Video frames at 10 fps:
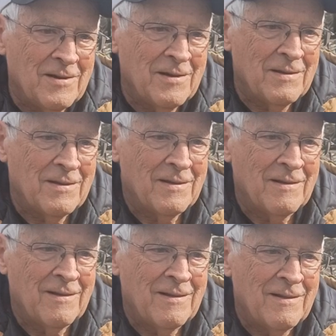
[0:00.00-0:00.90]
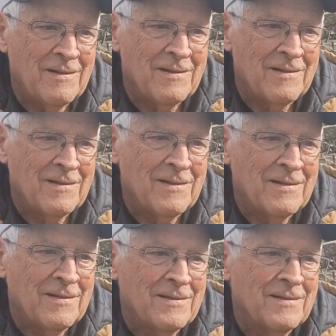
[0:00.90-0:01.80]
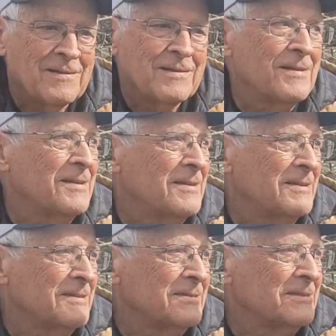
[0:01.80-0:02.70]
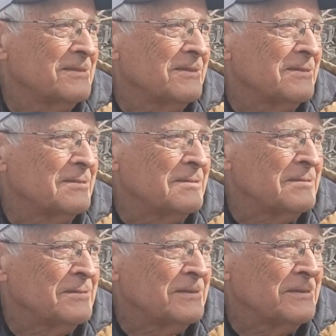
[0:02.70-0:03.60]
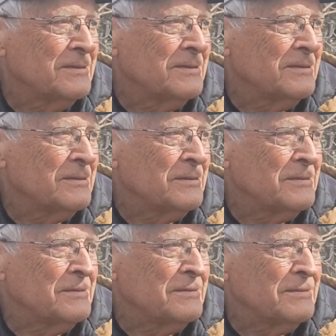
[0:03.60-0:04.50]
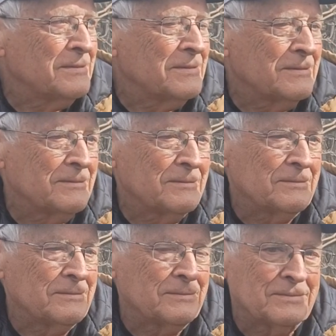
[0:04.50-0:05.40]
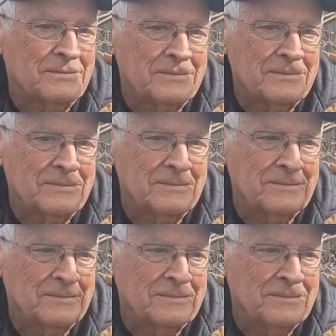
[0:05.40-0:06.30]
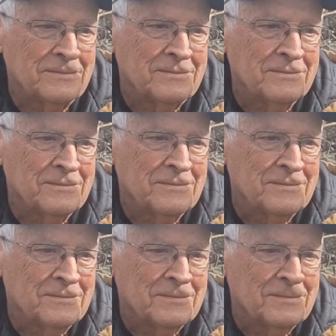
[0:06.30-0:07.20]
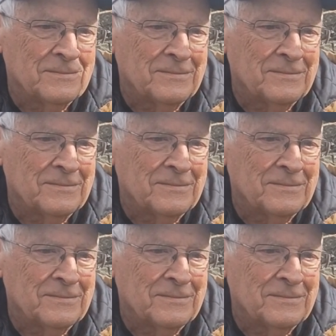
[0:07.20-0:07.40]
No words are spoken by the person on screen.